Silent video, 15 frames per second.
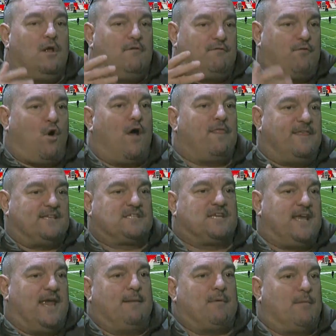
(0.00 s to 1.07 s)
for this
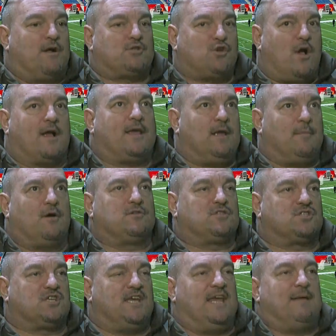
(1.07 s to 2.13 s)
game. I'm not talking about
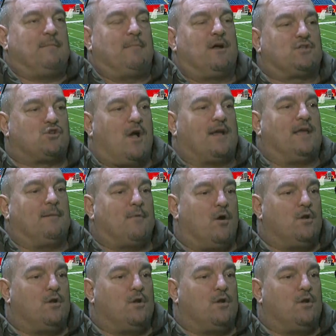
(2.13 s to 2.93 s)
scheme. I'm not talking about.